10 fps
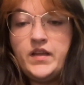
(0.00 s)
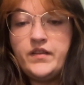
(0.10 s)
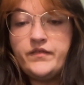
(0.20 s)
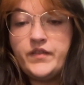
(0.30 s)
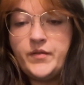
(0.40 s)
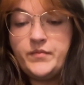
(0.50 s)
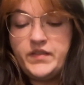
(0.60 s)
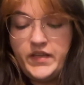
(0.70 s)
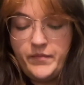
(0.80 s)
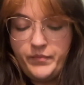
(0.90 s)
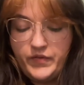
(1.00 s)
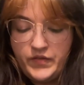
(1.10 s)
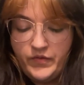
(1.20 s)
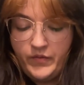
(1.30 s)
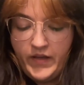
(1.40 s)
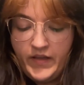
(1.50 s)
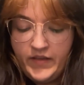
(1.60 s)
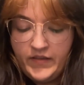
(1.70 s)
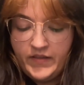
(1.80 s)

From tip to end,